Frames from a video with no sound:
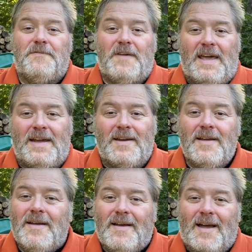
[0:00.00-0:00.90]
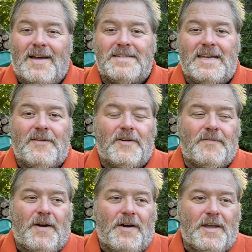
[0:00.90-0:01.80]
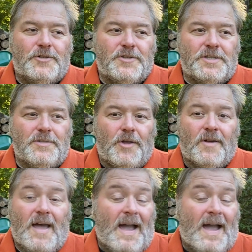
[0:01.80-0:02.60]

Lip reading: fade to give it a very interesting look.